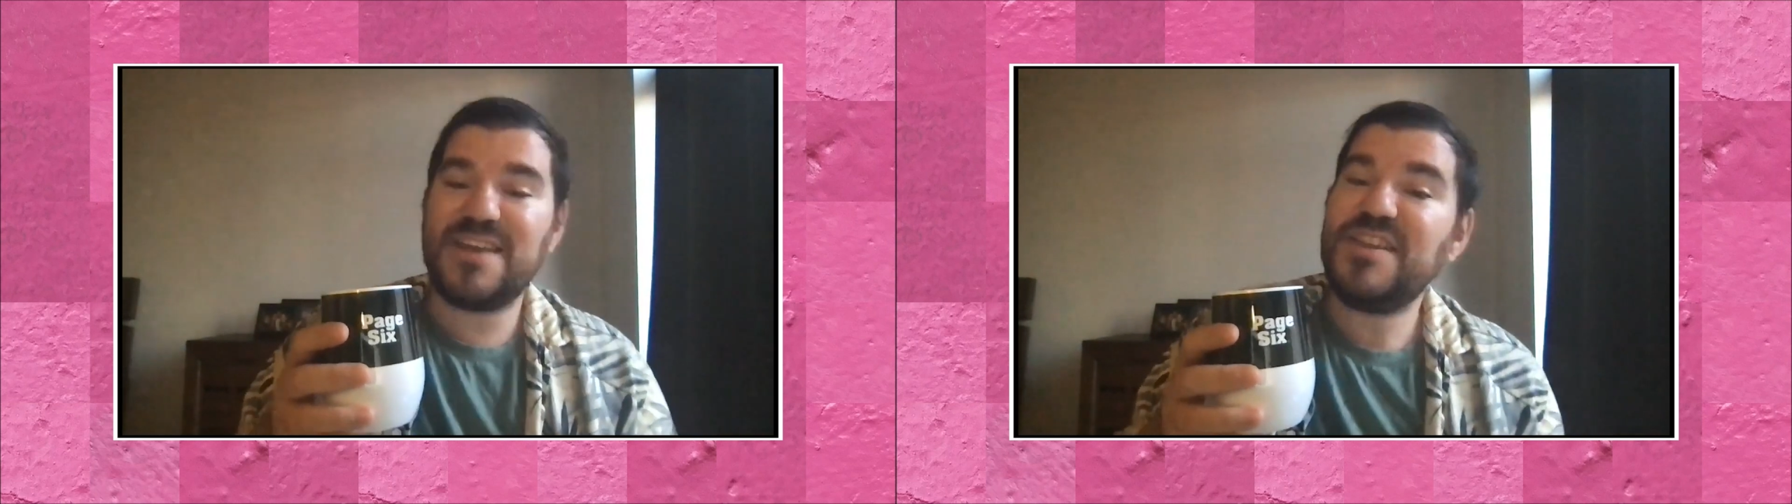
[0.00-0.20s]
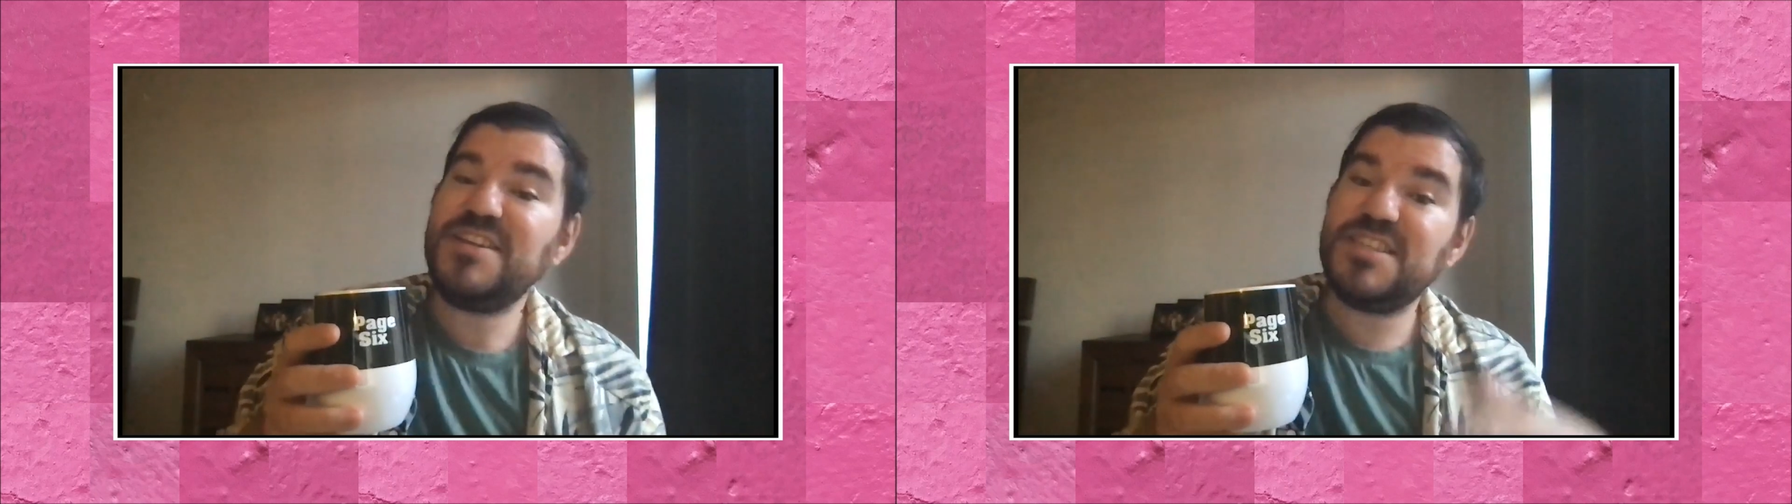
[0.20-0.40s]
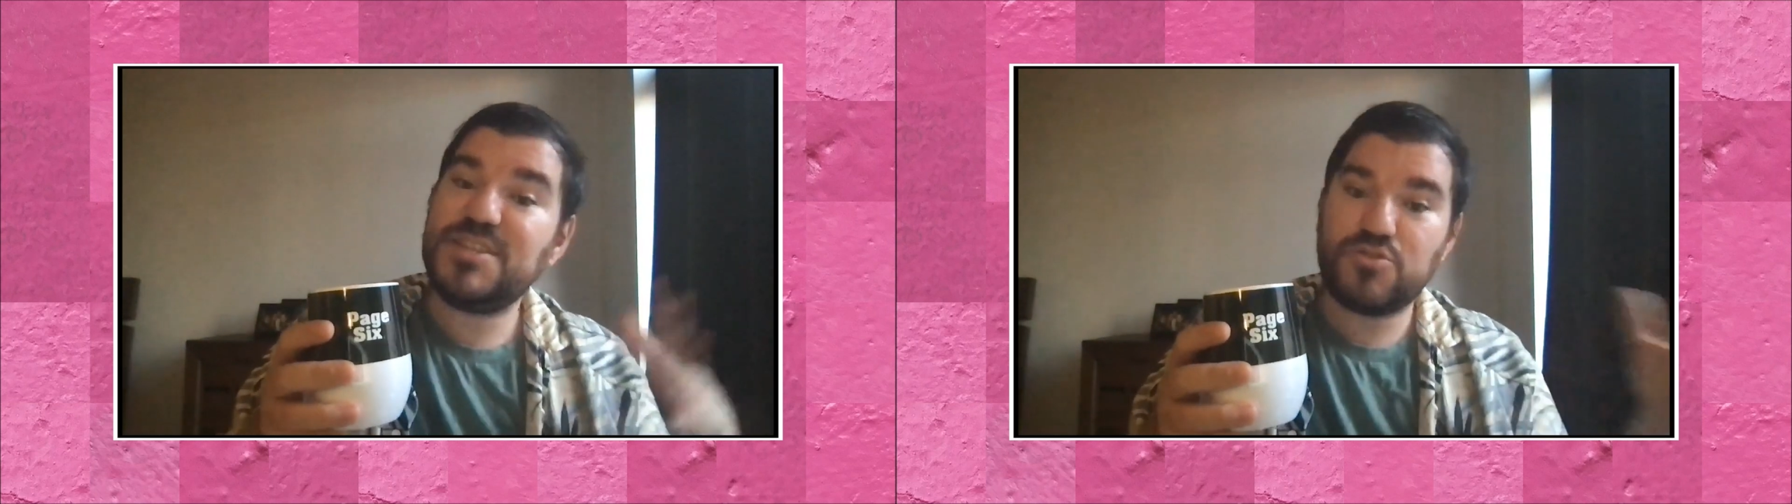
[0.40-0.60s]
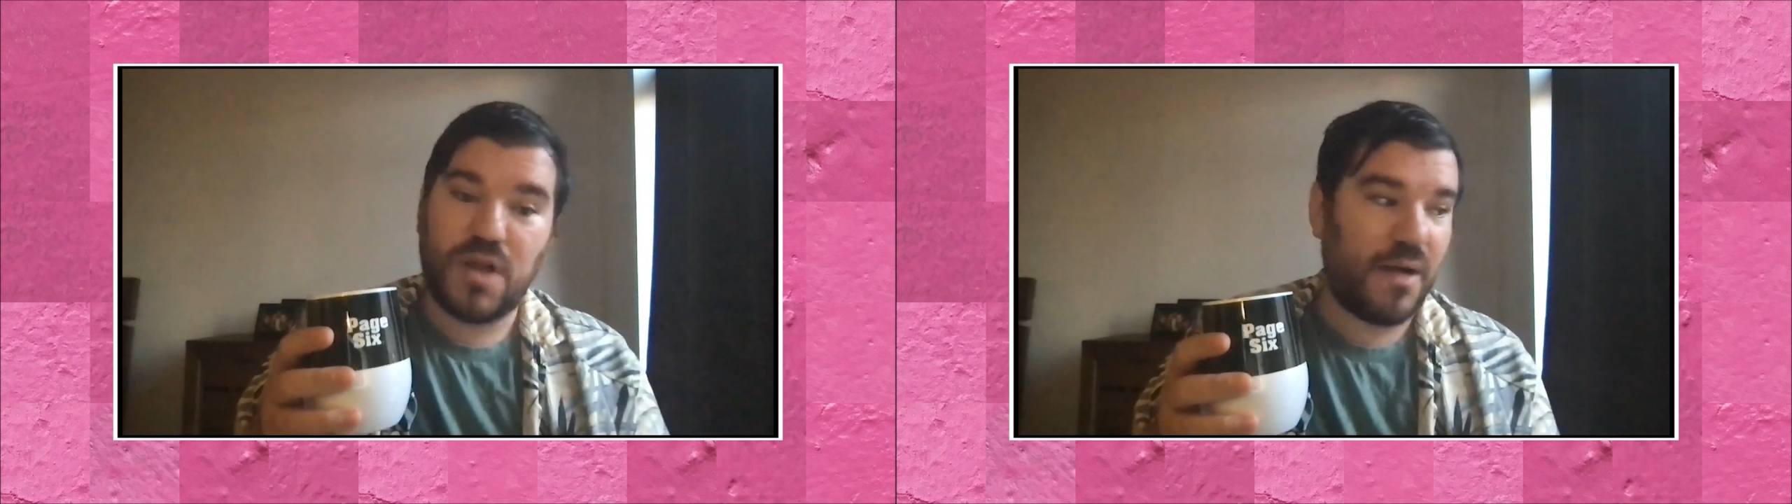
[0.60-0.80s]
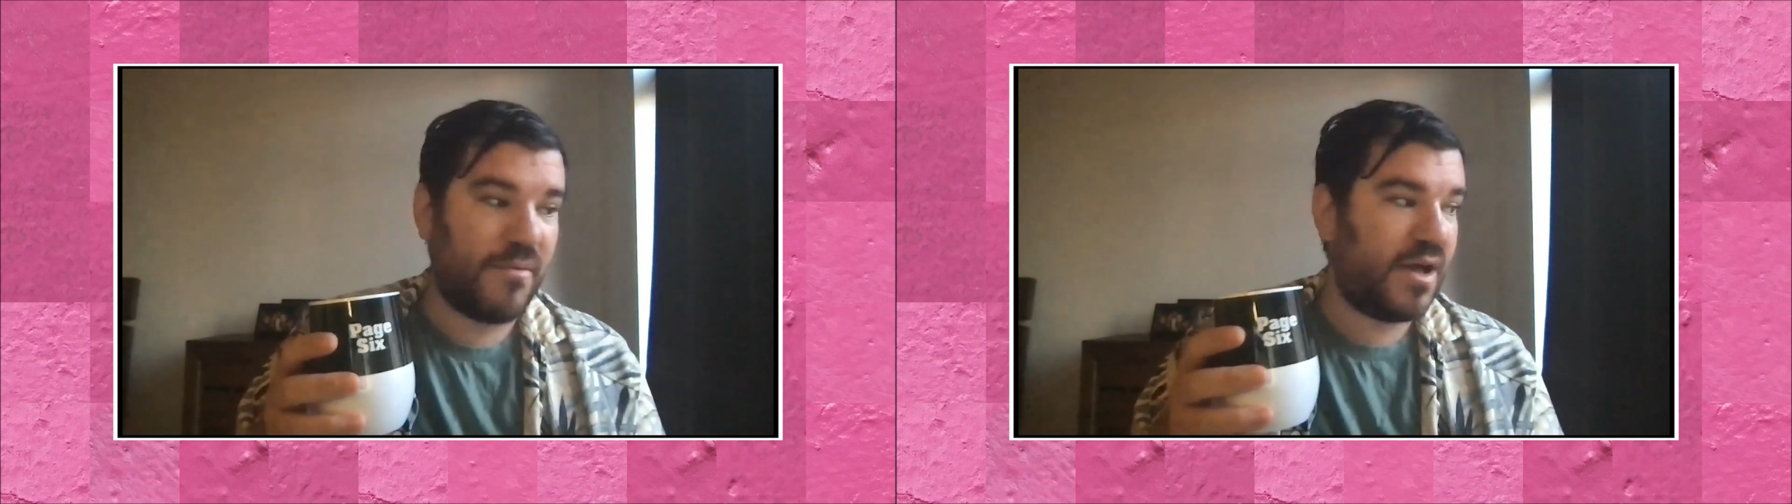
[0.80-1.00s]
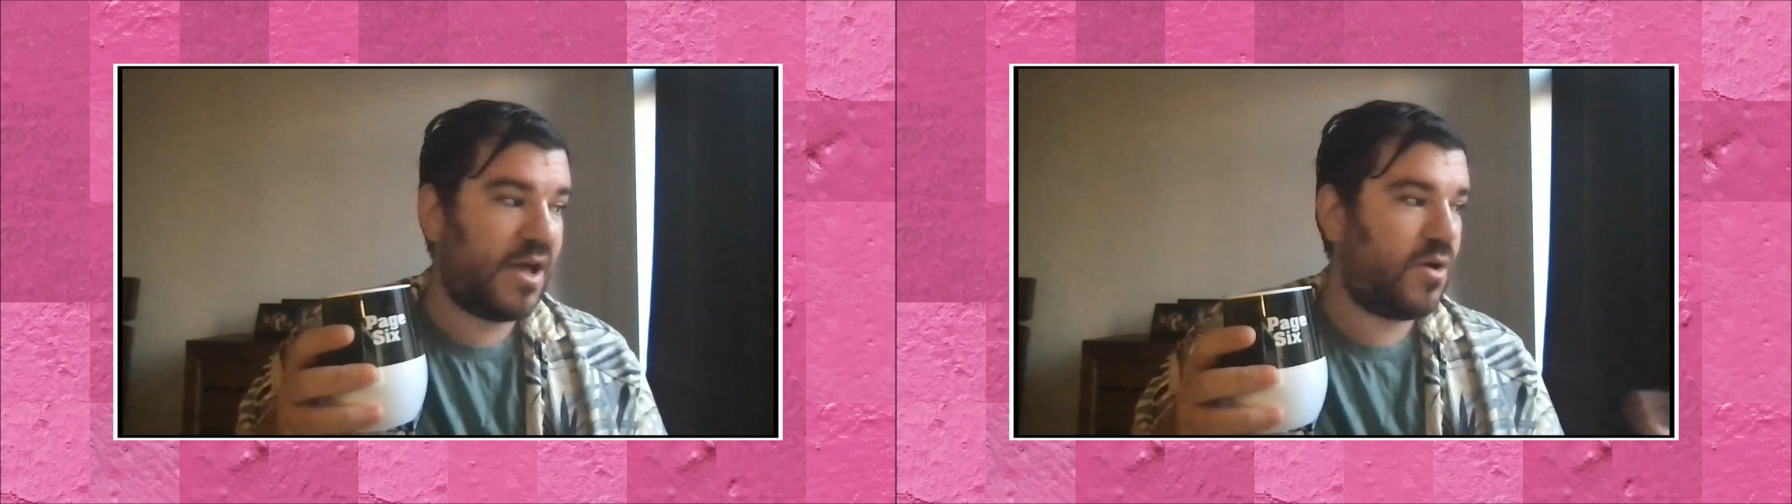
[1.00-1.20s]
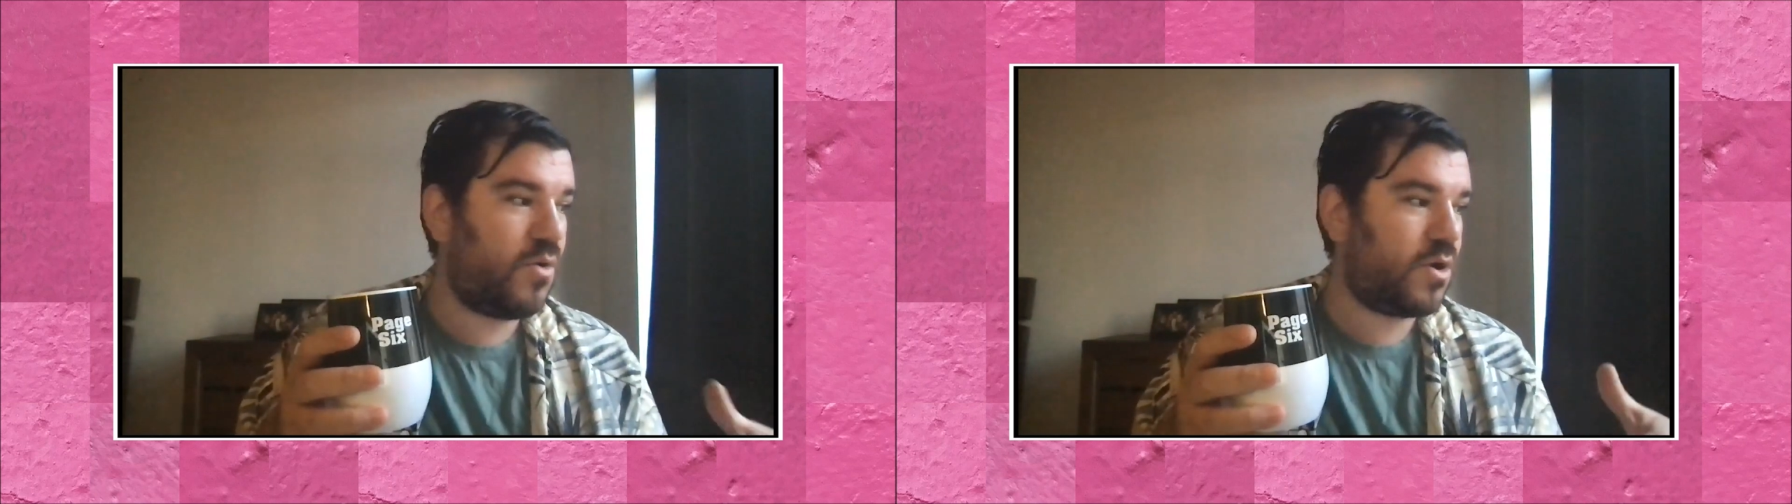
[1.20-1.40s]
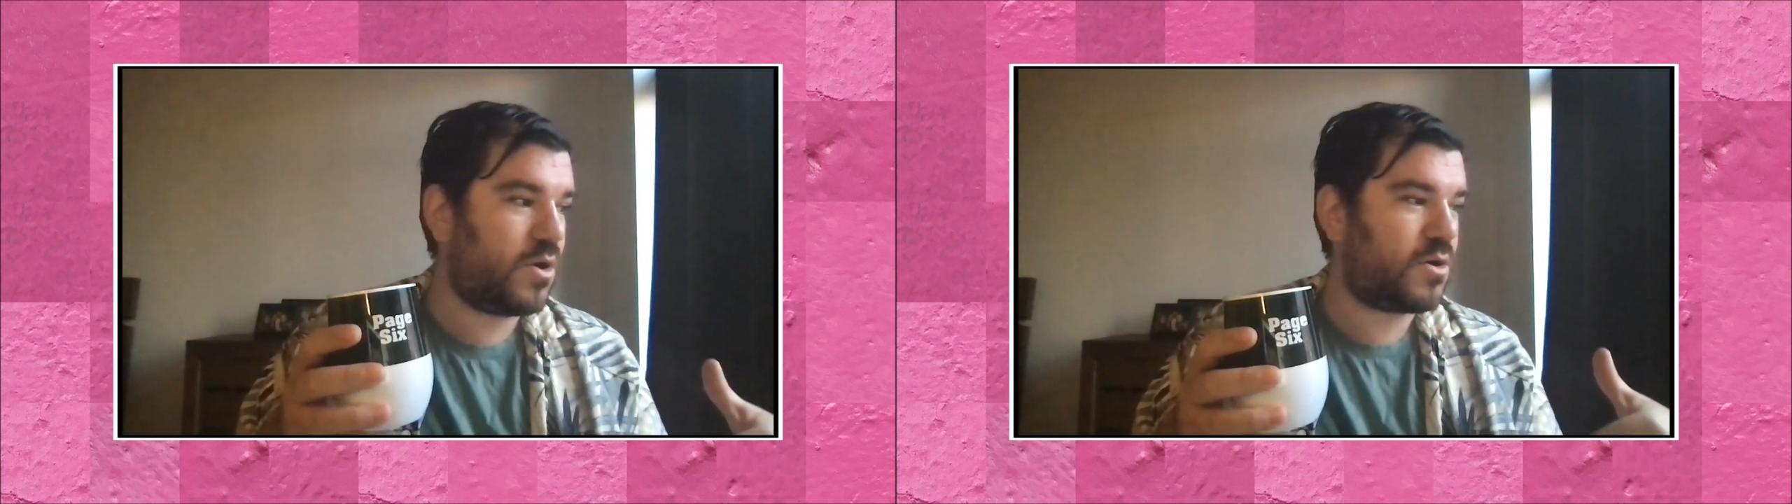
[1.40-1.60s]
of into the drama,
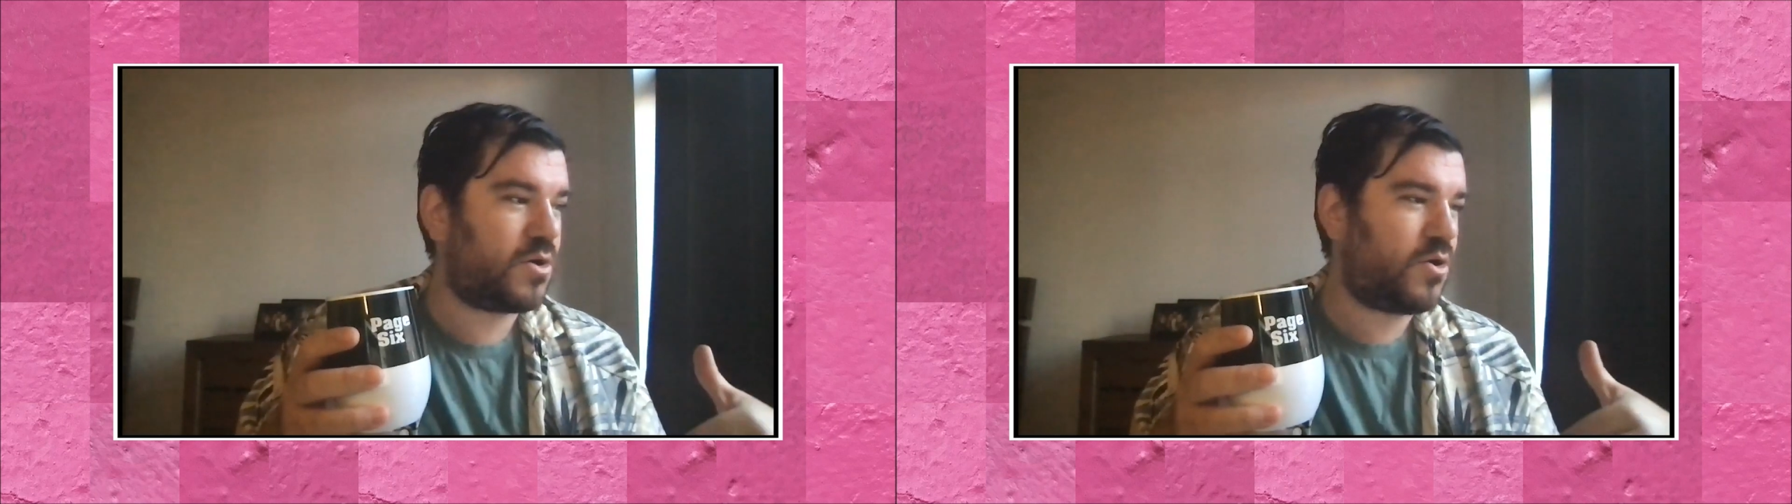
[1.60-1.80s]
or